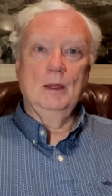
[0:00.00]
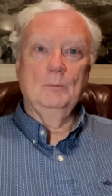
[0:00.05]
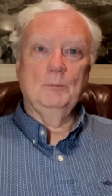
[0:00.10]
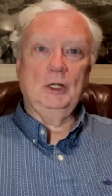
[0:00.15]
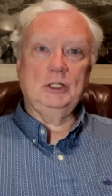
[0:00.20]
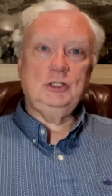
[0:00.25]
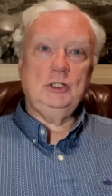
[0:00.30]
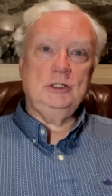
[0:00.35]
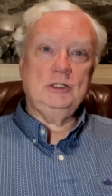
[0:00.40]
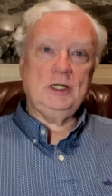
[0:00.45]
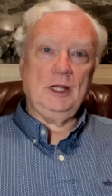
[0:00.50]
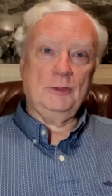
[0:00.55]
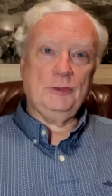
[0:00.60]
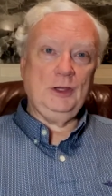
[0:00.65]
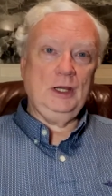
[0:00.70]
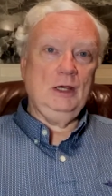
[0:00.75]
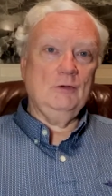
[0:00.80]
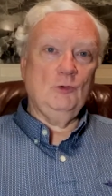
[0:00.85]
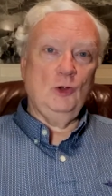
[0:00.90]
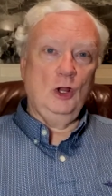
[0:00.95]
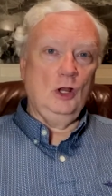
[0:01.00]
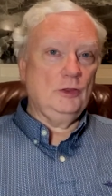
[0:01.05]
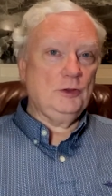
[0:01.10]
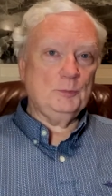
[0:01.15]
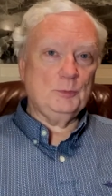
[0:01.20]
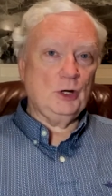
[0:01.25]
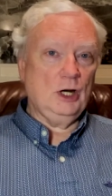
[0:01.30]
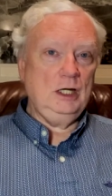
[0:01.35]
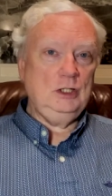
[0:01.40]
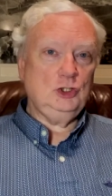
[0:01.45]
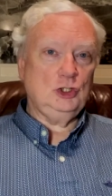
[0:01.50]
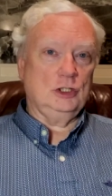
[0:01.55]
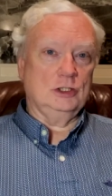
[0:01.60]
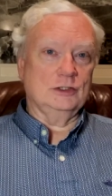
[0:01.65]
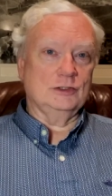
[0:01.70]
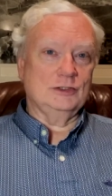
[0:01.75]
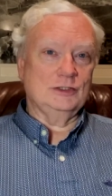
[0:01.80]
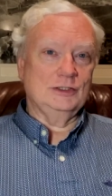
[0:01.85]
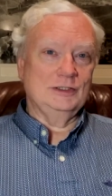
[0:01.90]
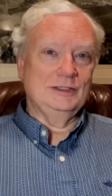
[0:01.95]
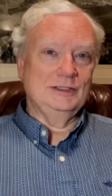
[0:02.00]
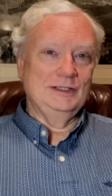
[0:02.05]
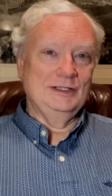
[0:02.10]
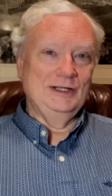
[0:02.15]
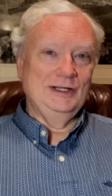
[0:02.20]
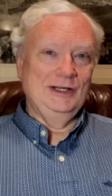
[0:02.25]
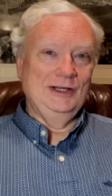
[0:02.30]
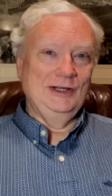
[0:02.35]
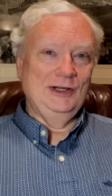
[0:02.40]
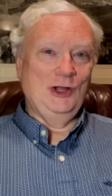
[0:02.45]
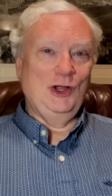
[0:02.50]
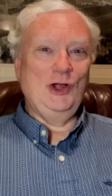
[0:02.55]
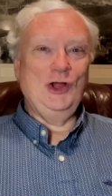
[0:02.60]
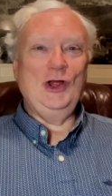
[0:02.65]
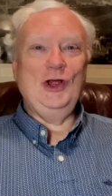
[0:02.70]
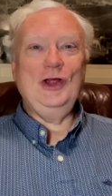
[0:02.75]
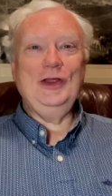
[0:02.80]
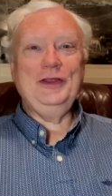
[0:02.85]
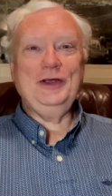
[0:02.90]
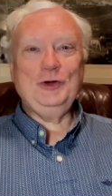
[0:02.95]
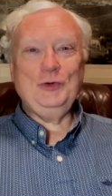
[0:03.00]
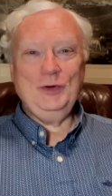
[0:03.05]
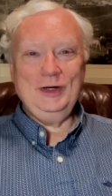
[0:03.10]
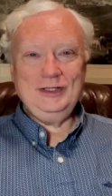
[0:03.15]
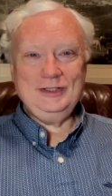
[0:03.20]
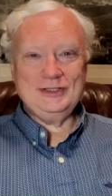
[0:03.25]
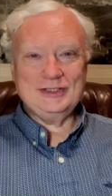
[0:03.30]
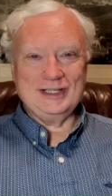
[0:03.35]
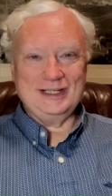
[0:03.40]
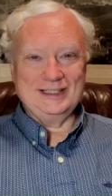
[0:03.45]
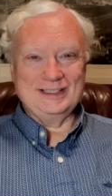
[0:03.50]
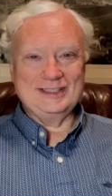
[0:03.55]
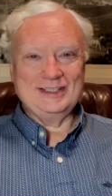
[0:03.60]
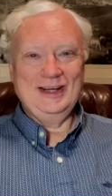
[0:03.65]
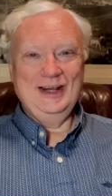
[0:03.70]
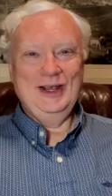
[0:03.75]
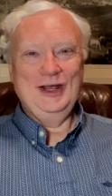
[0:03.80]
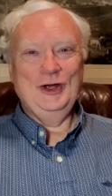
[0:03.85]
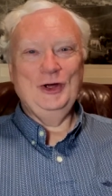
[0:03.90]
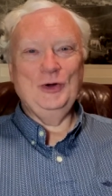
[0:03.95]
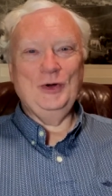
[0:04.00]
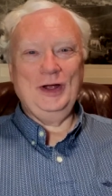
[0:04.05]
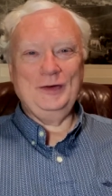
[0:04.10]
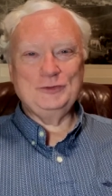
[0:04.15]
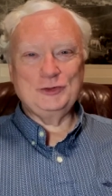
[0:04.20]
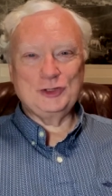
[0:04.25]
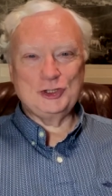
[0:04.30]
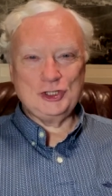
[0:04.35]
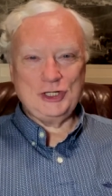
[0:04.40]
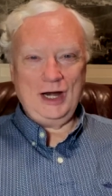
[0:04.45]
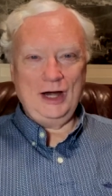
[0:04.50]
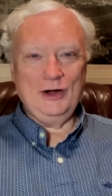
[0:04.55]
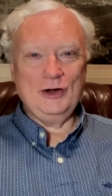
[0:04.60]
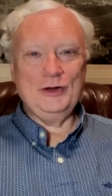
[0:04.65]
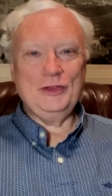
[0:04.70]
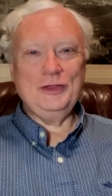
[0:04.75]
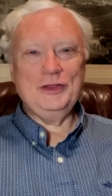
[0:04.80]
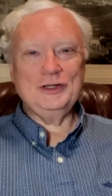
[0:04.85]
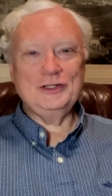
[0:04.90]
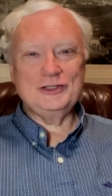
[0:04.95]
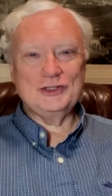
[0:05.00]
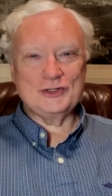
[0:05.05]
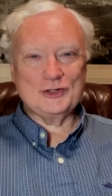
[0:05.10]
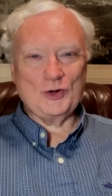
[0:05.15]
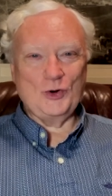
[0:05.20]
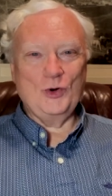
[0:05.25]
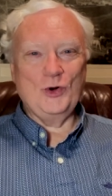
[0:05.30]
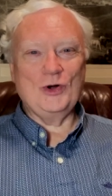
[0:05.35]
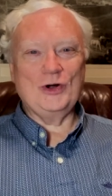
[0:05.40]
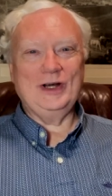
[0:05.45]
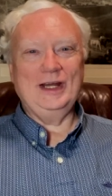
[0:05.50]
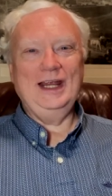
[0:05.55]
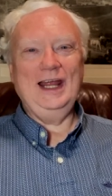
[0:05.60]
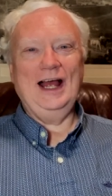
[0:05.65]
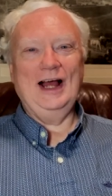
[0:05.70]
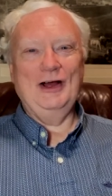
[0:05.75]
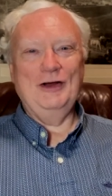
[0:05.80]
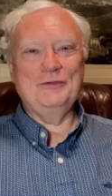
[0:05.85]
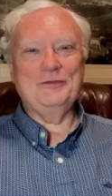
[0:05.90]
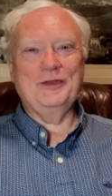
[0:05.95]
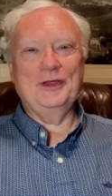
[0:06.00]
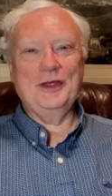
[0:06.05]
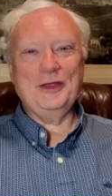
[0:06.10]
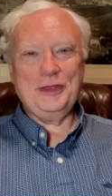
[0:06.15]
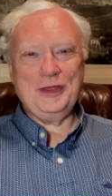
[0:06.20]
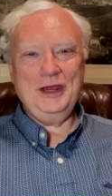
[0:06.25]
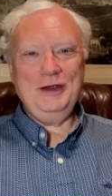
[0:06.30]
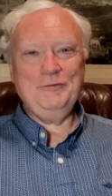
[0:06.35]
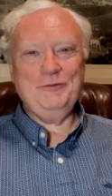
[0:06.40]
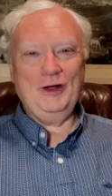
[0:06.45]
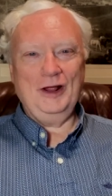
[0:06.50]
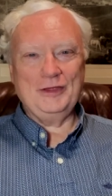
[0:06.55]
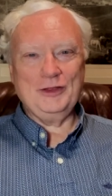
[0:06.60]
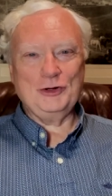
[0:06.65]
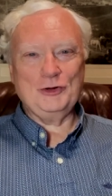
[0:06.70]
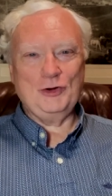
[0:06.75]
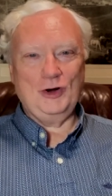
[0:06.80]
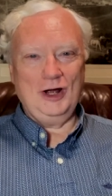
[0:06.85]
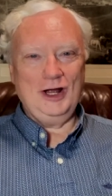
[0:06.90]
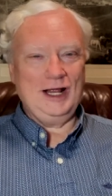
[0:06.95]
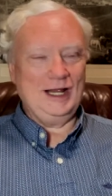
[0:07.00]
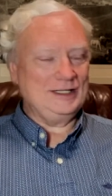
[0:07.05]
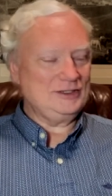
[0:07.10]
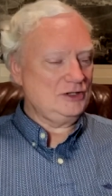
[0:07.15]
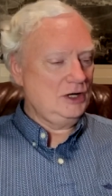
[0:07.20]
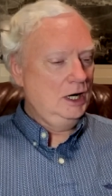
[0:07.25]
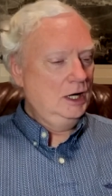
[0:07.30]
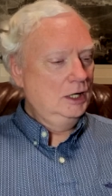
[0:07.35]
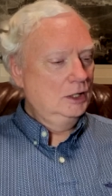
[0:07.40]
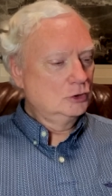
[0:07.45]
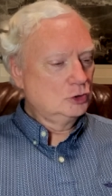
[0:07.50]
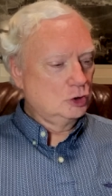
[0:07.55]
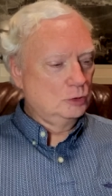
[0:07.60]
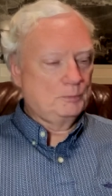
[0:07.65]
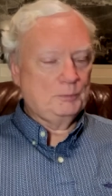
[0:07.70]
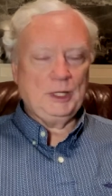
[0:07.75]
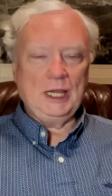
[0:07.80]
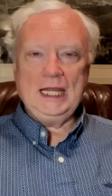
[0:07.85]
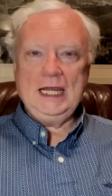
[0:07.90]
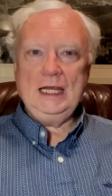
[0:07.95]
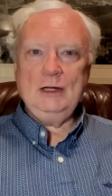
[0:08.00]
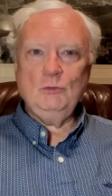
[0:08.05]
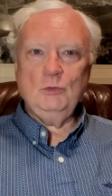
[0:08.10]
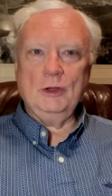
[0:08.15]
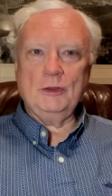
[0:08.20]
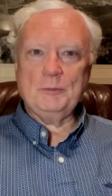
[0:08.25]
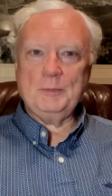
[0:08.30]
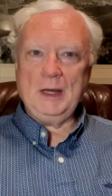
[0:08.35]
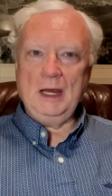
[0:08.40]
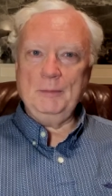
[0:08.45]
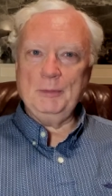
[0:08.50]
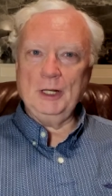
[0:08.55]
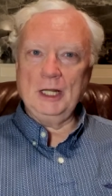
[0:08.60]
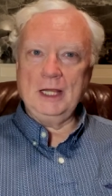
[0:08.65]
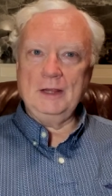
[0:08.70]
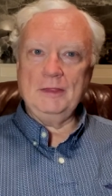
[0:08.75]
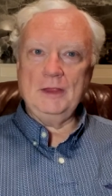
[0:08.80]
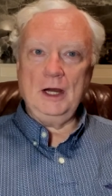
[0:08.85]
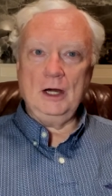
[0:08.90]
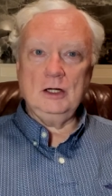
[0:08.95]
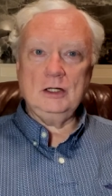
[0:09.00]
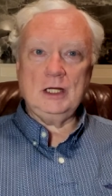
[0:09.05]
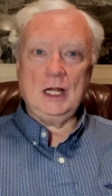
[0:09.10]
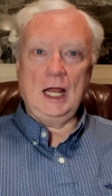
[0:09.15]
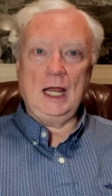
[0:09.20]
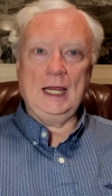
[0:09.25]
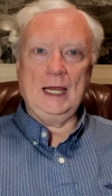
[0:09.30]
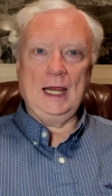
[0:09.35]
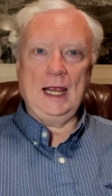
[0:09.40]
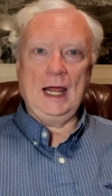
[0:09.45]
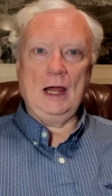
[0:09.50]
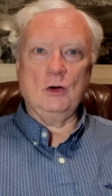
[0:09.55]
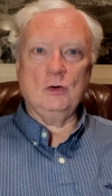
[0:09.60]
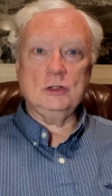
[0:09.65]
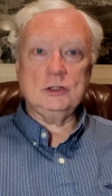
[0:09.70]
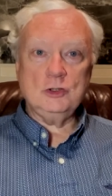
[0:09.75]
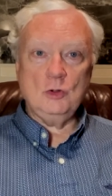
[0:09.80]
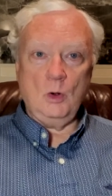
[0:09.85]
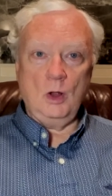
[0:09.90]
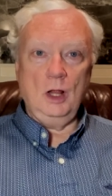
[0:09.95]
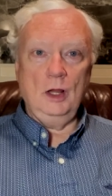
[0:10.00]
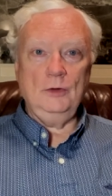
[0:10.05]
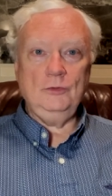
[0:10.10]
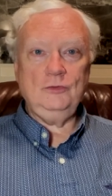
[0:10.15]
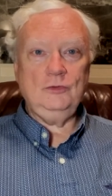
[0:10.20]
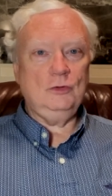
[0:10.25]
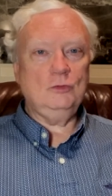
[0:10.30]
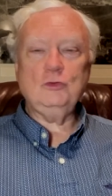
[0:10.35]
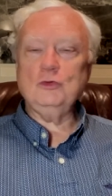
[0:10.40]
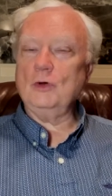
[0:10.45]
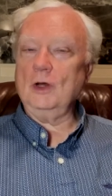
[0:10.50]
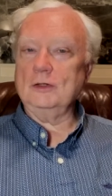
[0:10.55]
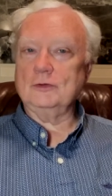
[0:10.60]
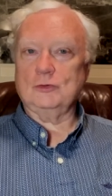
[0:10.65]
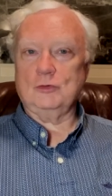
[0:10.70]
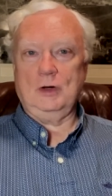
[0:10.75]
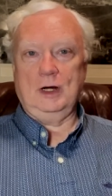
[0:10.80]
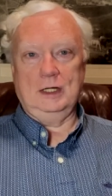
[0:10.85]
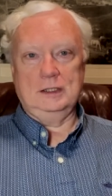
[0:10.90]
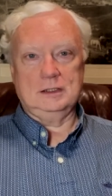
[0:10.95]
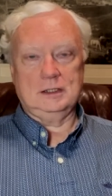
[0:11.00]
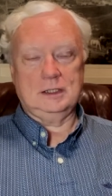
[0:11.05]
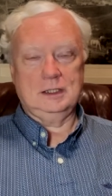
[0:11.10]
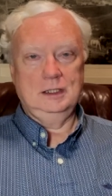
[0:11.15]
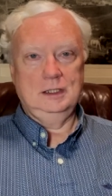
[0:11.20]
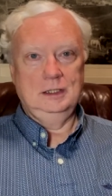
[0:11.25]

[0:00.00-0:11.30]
But she said, think of all the preachers, all the Christians who have shared the story of the thief on the cross to plead with people in their dying hour to also trust Christ.